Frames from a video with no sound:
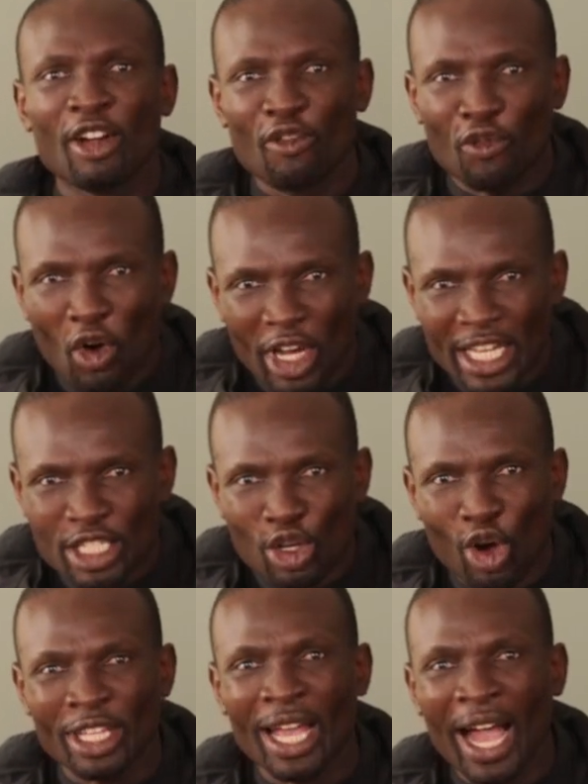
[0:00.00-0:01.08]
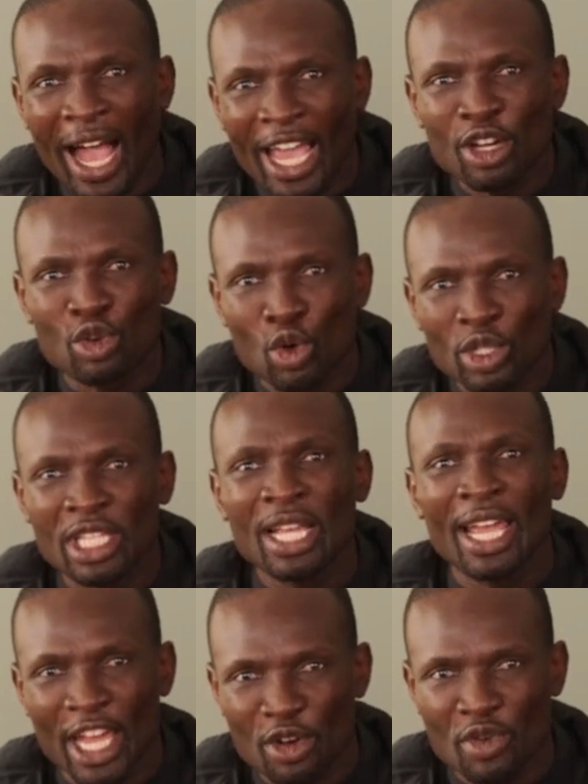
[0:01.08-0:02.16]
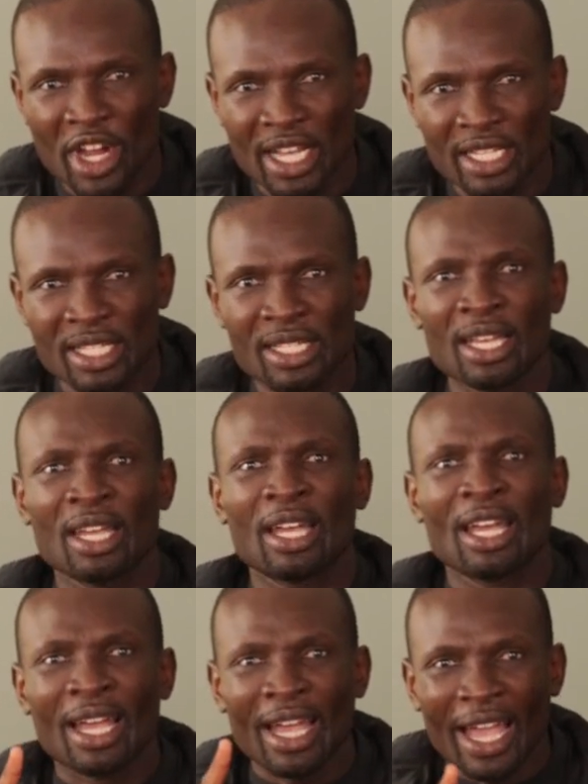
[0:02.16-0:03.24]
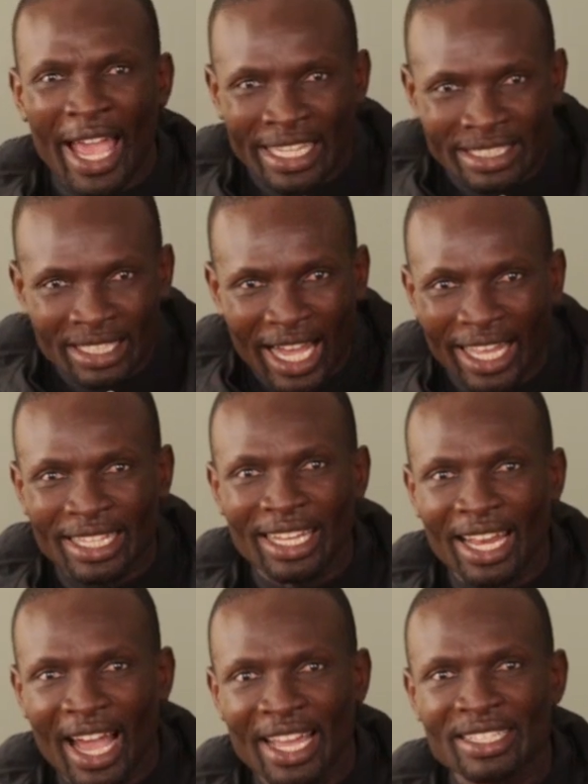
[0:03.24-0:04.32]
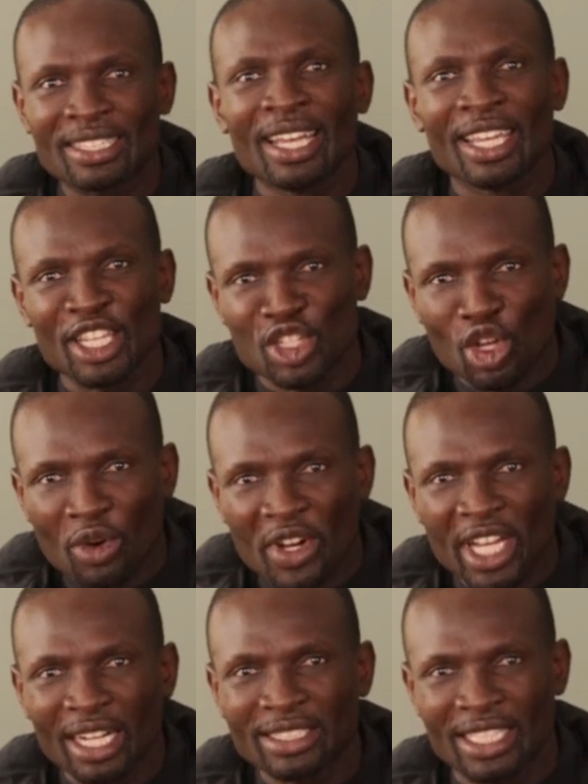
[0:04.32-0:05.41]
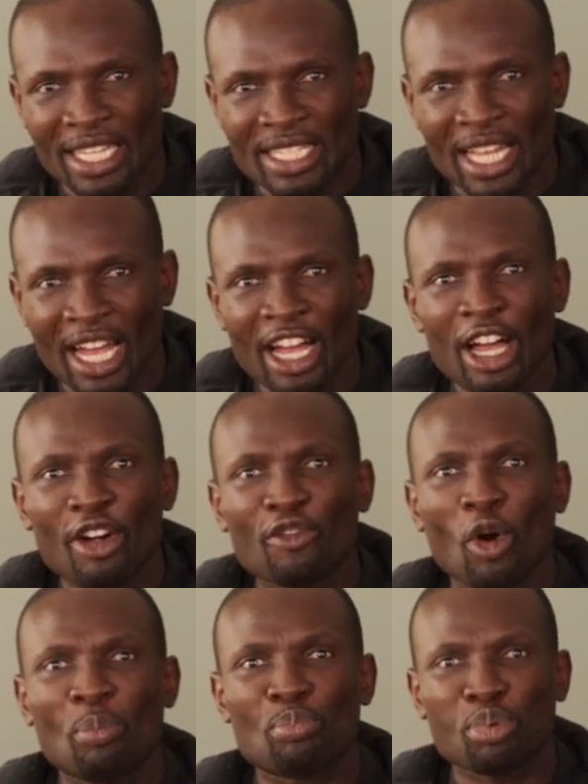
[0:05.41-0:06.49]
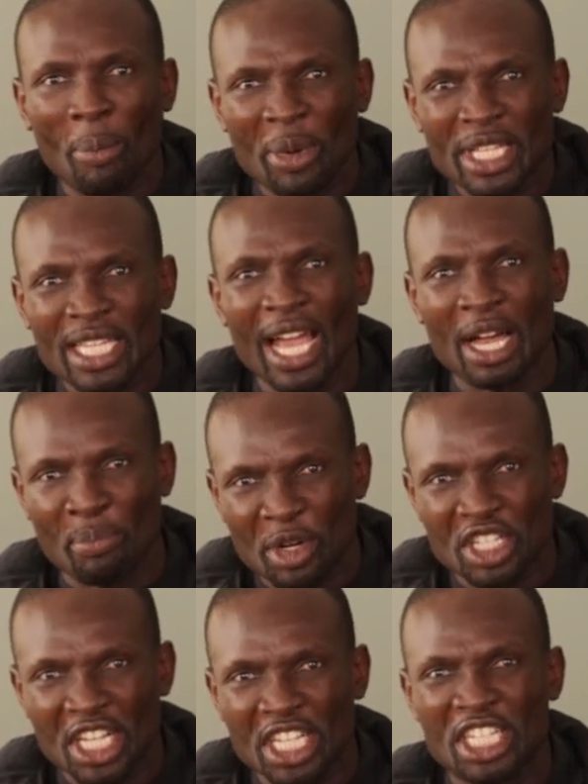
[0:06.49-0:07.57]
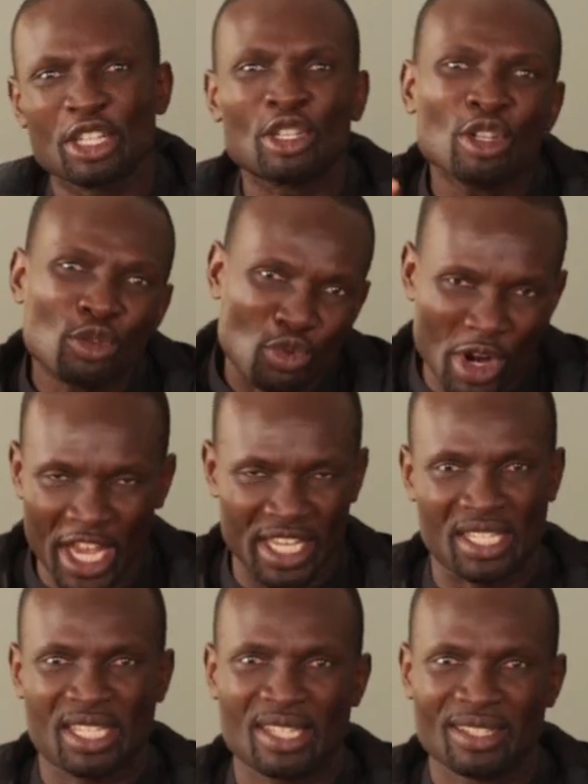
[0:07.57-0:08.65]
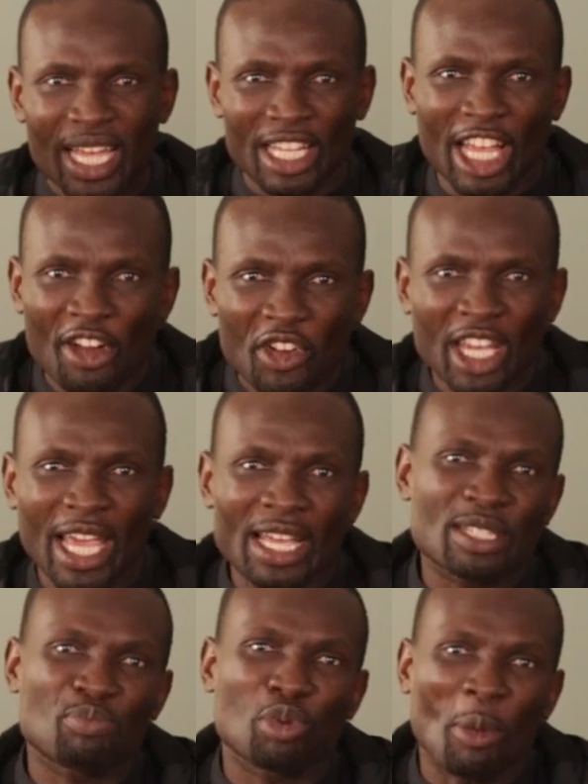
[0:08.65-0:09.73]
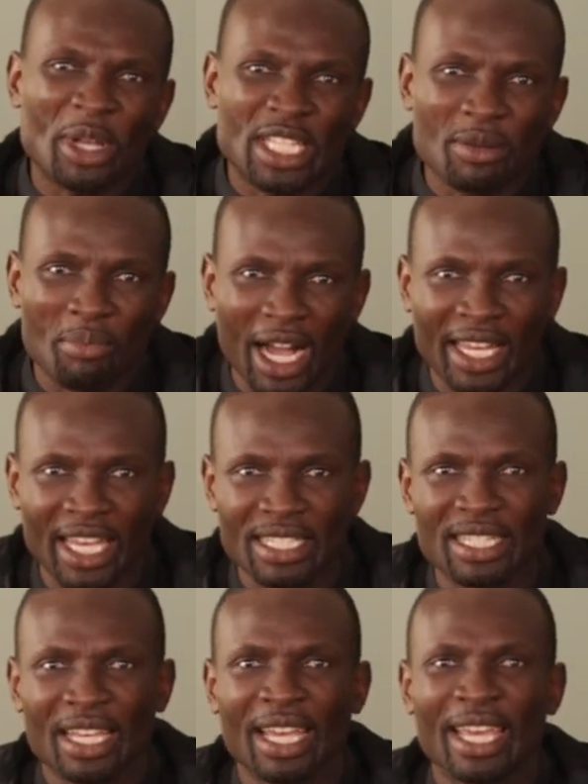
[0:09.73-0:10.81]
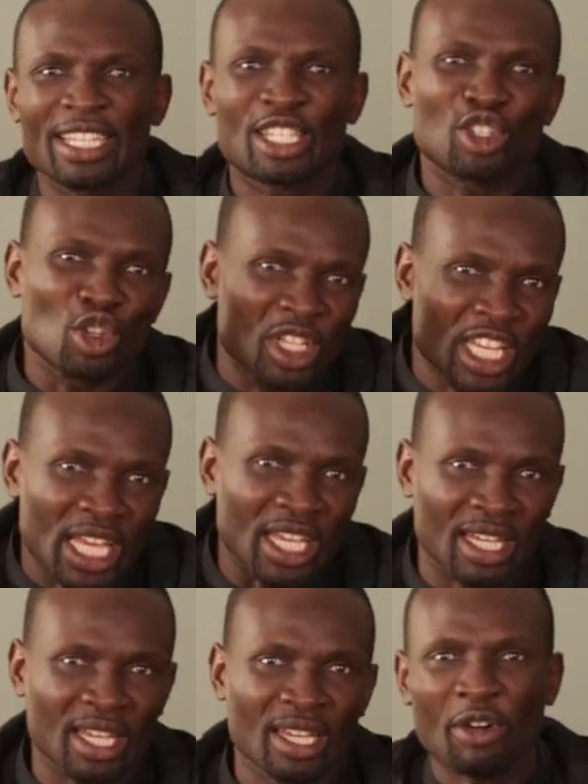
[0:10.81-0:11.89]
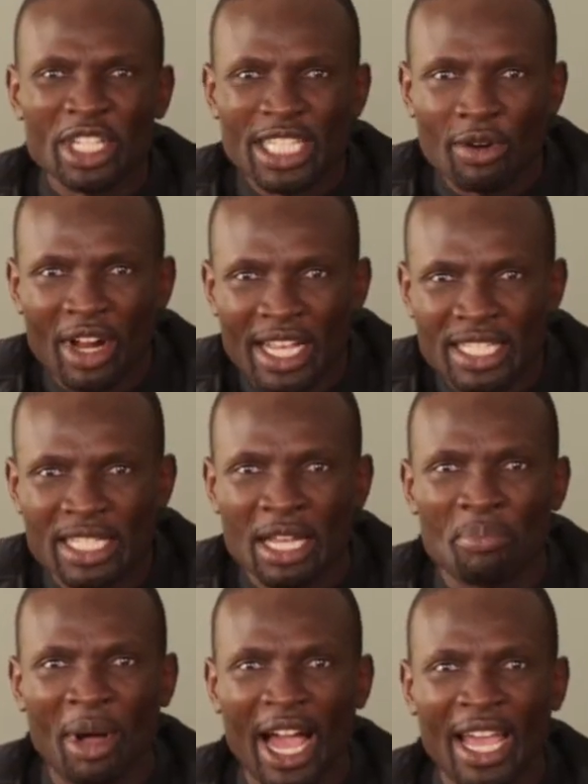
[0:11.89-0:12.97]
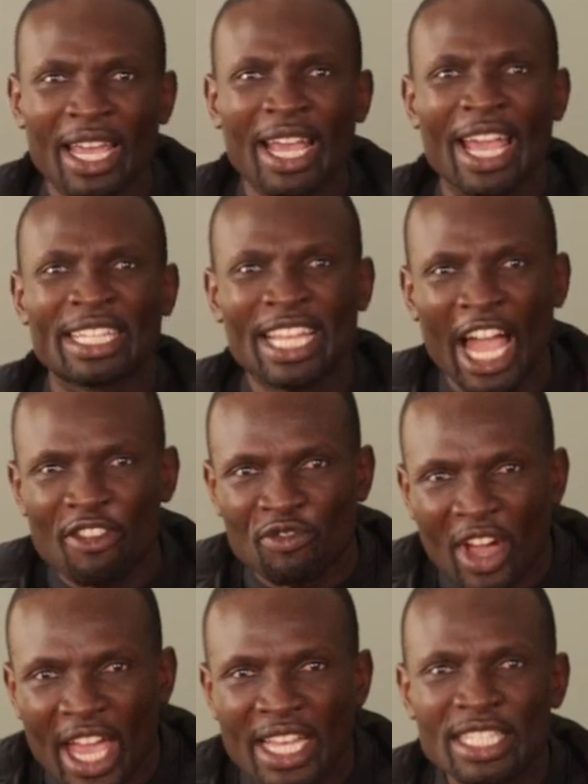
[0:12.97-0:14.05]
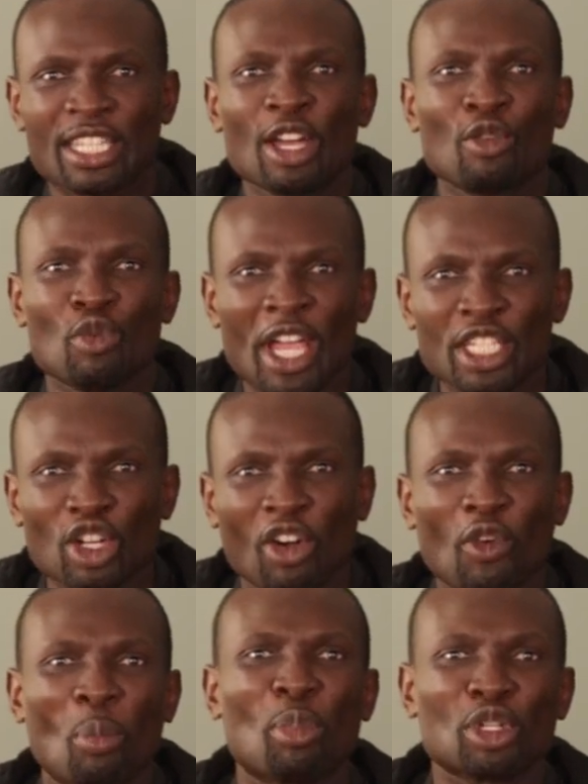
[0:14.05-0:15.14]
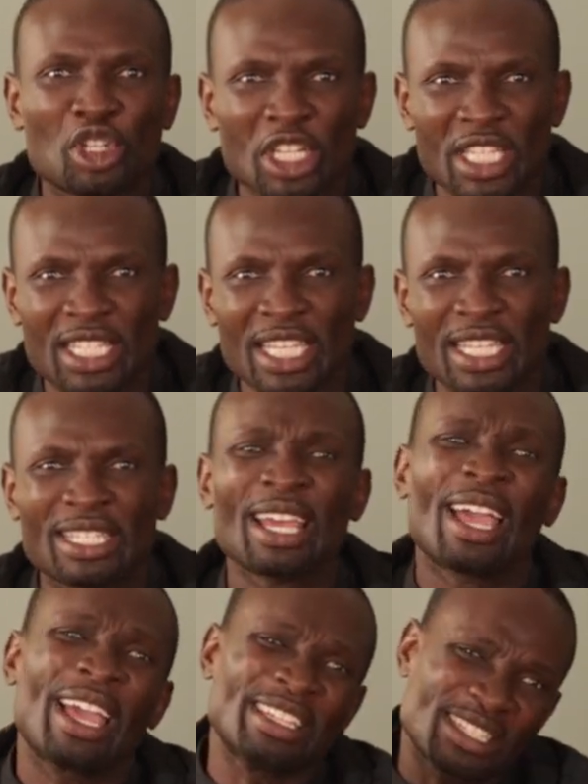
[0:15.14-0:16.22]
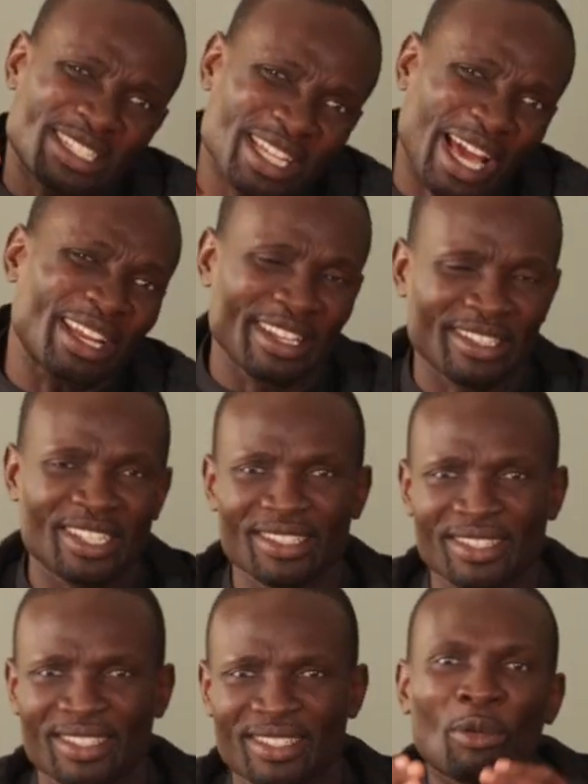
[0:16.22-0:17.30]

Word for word: Focus on high growth areas and analyze historical data for property appreciation rates. South Africa's property market is unique, characterized by a diverse range of opportunities and challenges.